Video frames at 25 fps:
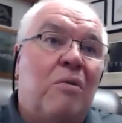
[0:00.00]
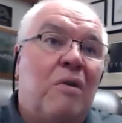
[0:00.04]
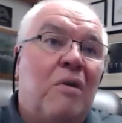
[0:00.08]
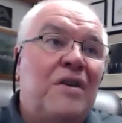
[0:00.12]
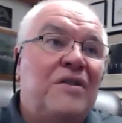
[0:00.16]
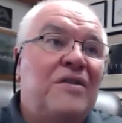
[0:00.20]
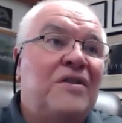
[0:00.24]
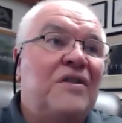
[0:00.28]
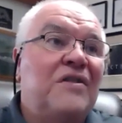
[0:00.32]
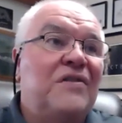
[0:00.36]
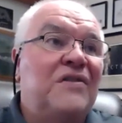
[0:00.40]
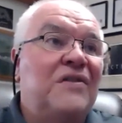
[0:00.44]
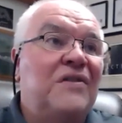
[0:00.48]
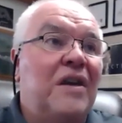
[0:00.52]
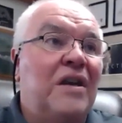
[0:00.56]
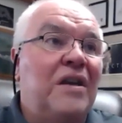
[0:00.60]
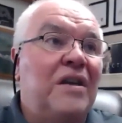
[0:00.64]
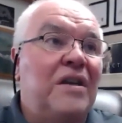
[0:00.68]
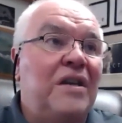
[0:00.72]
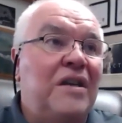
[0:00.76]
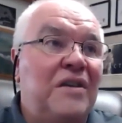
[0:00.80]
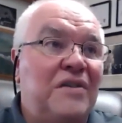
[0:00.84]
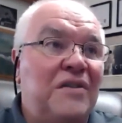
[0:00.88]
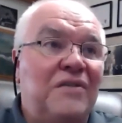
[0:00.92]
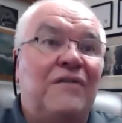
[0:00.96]
question,
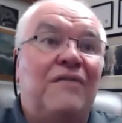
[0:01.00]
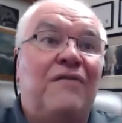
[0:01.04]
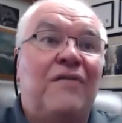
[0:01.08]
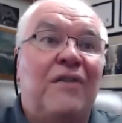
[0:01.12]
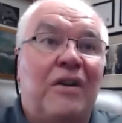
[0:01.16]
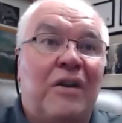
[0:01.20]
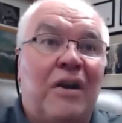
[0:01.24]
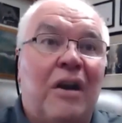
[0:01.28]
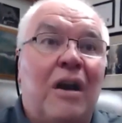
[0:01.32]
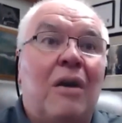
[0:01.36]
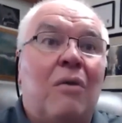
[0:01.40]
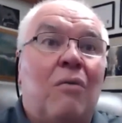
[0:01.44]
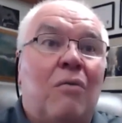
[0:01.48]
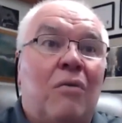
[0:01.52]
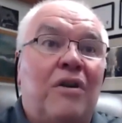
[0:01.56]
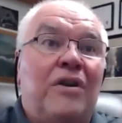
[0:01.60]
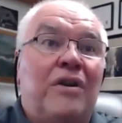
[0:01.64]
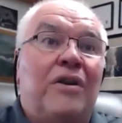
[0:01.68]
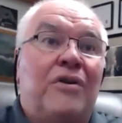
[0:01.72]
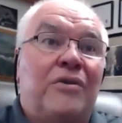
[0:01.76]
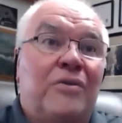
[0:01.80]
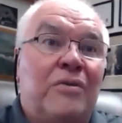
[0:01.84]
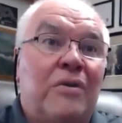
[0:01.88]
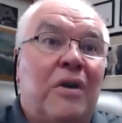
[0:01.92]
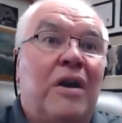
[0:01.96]
Sonny, is to figure out what
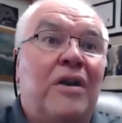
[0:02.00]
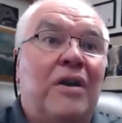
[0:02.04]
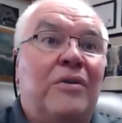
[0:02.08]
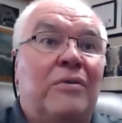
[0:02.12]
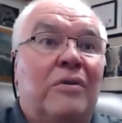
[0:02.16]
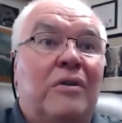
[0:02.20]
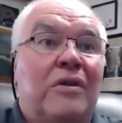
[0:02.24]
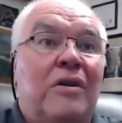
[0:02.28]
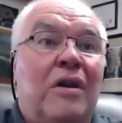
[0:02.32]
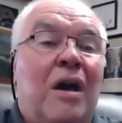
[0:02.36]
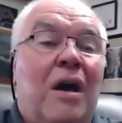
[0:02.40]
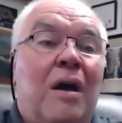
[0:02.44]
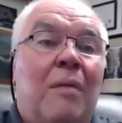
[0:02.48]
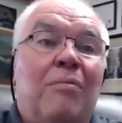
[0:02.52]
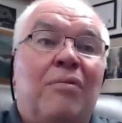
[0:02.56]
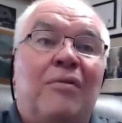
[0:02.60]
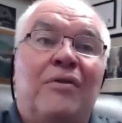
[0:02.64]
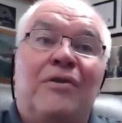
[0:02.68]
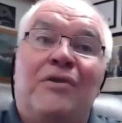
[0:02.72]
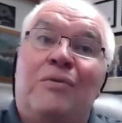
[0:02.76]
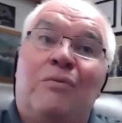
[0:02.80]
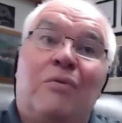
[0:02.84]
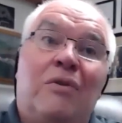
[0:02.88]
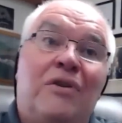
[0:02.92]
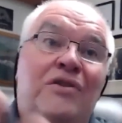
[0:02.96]
you're trying to
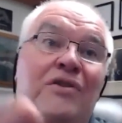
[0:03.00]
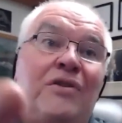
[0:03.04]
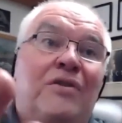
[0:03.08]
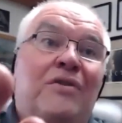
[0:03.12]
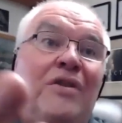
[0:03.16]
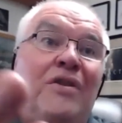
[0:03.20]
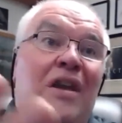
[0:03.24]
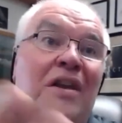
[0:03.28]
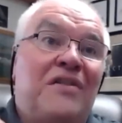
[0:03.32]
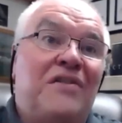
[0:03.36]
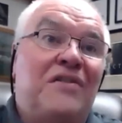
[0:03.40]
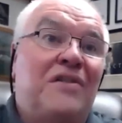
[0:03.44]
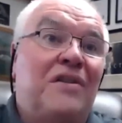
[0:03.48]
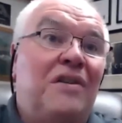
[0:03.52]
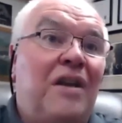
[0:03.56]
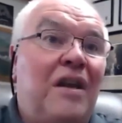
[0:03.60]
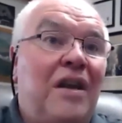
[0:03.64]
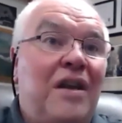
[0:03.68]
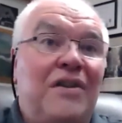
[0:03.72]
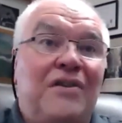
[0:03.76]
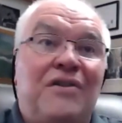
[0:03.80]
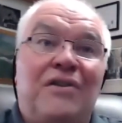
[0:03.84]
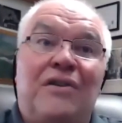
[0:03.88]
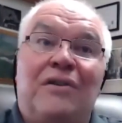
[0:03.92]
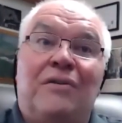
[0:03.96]
accomplish. What's your
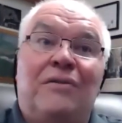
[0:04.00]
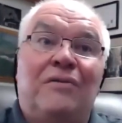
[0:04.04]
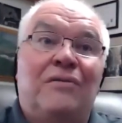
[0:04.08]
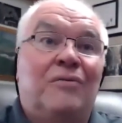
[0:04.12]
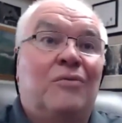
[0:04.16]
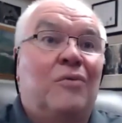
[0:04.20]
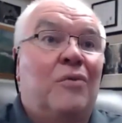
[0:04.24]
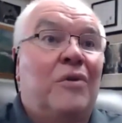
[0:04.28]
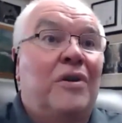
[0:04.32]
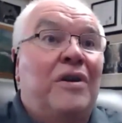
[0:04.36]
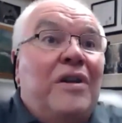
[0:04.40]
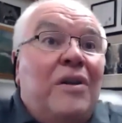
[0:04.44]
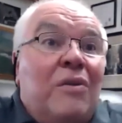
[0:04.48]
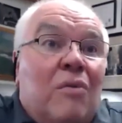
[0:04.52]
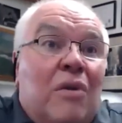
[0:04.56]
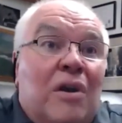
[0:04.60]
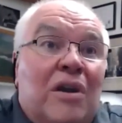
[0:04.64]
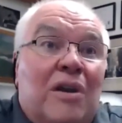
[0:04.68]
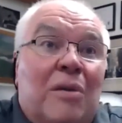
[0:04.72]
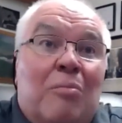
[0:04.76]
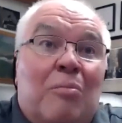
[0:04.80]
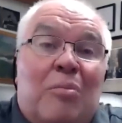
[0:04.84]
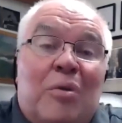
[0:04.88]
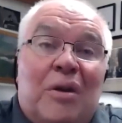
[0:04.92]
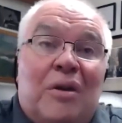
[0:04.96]
destination? What do you
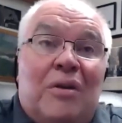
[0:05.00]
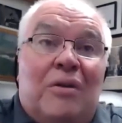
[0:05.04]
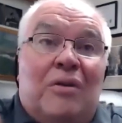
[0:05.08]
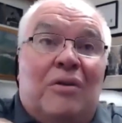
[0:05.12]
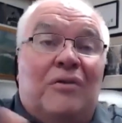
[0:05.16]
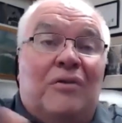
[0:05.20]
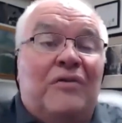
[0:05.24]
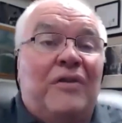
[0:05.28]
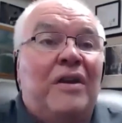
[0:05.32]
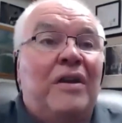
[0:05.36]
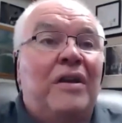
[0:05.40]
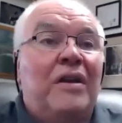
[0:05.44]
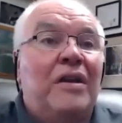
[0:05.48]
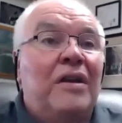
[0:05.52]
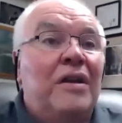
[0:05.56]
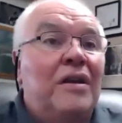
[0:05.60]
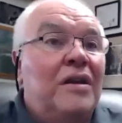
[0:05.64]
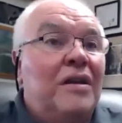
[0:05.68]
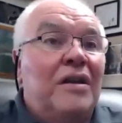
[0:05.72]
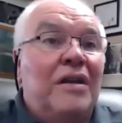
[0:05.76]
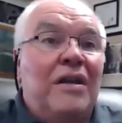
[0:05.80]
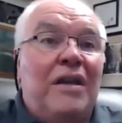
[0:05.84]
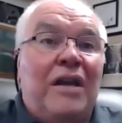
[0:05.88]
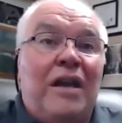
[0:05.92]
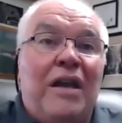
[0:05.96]
want to build?
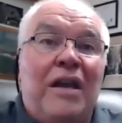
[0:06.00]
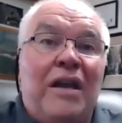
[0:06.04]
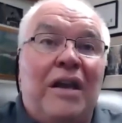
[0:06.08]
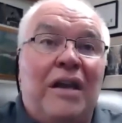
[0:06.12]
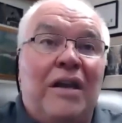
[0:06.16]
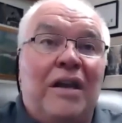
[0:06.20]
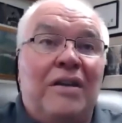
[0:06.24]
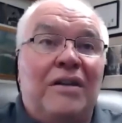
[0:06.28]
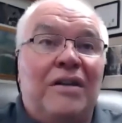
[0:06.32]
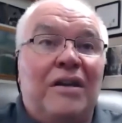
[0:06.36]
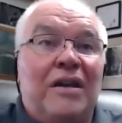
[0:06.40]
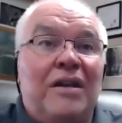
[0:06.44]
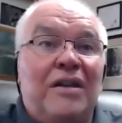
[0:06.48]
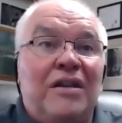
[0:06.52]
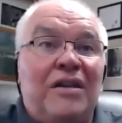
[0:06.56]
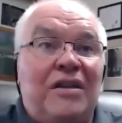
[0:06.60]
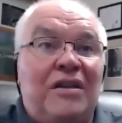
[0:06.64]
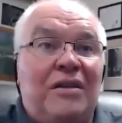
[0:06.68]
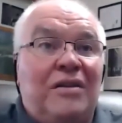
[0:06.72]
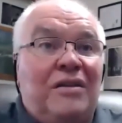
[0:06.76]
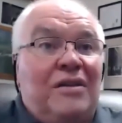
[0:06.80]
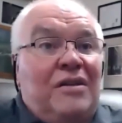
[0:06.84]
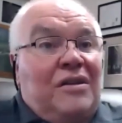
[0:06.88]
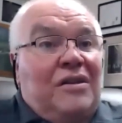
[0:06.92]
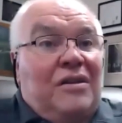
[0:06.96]
And
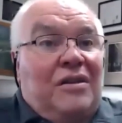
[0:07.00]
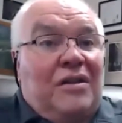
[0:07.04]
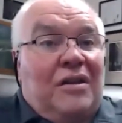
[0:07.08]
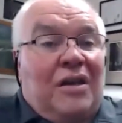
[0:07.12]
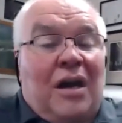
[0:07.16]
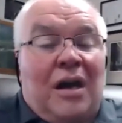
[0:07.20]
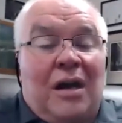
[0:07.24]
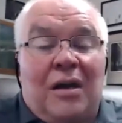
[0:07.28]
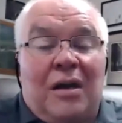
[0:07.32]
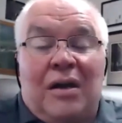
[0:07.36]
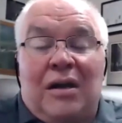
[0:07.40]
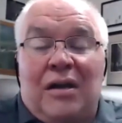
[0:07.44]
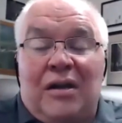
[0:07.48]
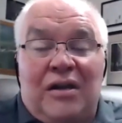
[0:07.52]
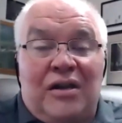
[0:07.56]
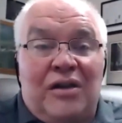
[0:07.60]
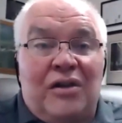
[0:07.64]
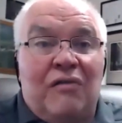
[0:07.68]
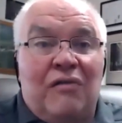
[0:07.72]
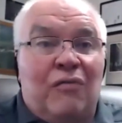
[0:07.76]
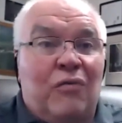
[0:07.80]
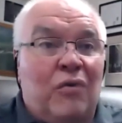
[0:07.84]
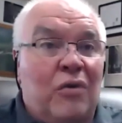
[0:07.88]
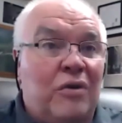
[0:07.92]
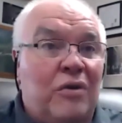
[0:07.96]

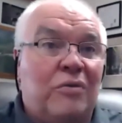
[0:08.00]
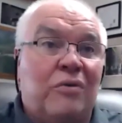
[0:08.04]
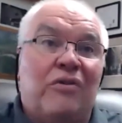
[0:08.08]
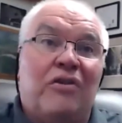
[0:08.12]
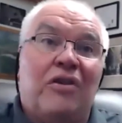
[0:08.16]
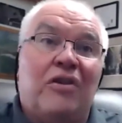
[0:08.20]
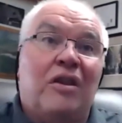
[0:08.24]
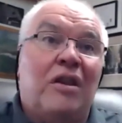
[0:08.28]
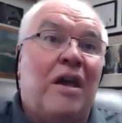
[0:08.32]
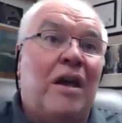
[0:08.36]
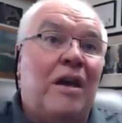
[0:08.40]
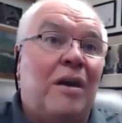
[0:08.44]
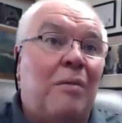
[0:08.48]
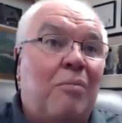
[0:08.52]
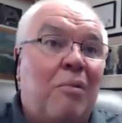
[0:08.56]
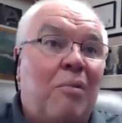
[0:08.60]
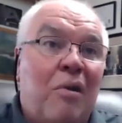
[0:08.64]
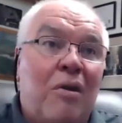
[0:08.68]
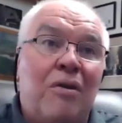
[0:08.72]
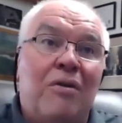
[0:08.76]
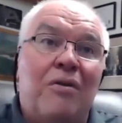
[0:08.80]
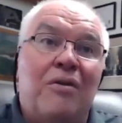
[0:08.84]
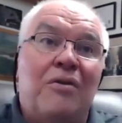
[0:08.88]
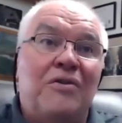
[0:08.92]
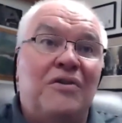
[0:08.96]
you've worked with a lot of
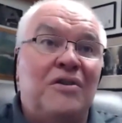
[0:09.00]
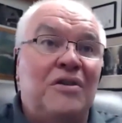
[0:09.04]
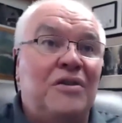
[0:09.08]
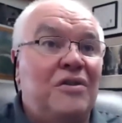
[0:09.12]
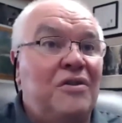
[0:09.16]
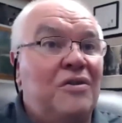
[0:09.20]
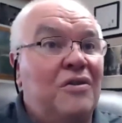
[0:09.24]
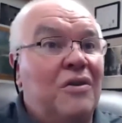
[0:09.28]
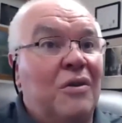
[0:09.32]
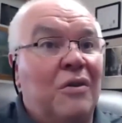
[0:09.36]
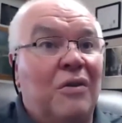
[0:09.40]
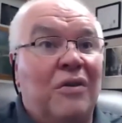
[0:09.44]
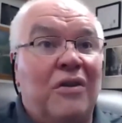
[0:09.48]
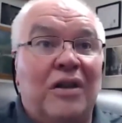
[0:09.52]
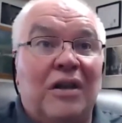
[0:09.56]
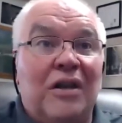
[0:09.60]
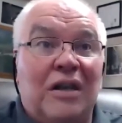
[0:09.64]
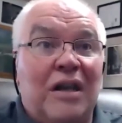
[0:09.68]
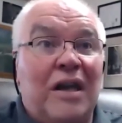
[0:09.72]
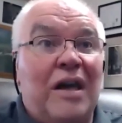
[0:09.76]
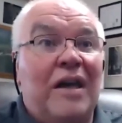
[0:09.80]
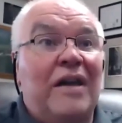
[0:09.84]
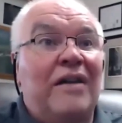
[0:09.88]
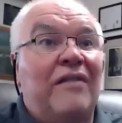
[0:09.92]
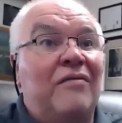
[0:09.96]
partners, and you know that a
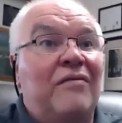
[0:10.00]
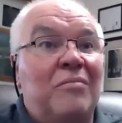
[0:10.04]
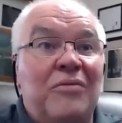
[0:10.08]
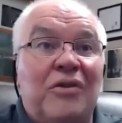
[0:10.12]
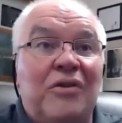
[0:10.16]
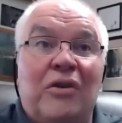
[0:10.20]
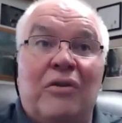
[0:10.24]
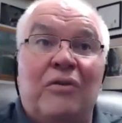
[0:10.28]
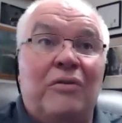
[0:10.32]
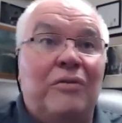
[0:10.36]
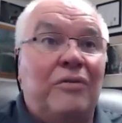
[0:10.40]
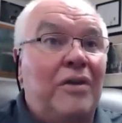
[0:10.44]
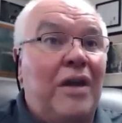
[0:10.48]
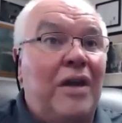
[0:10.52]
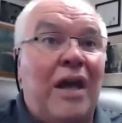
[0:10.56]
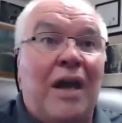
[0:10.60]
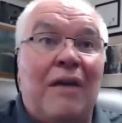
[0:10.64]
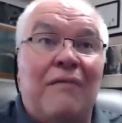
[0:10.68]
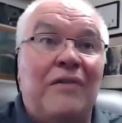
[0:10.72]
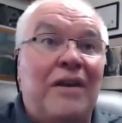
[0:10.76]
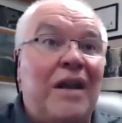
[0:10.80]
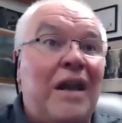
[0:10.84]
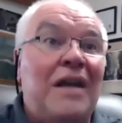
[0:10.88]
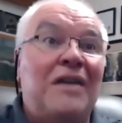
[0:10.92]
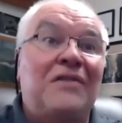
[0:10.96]
lot of them don't have
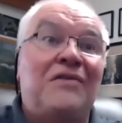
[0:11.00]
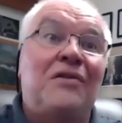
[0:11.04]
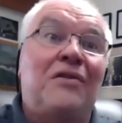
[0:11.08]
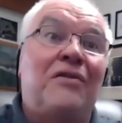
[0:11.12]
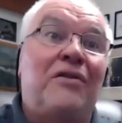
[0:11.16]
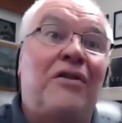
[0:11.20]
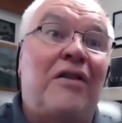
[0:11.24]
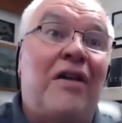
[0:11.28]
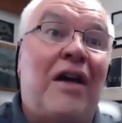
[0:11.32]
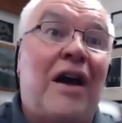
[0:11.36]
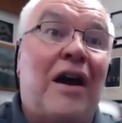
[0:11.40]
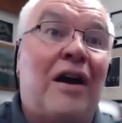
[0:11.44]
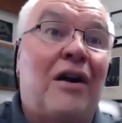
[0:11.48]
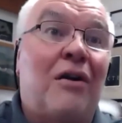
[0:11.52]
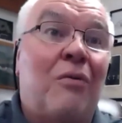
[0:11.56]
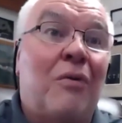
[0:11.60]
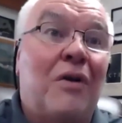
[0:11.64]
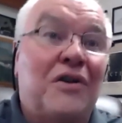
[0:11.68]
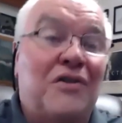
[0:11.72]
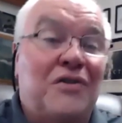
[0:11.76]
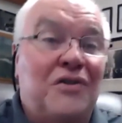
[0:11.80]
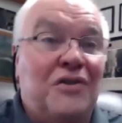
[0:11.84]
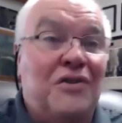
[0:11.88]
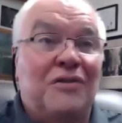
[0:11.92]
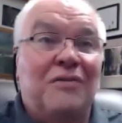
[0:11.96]
an answer to that
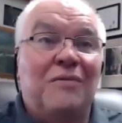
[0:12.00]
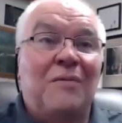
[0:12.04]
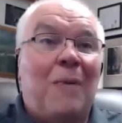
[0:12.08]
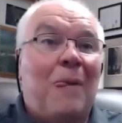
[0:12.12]
question,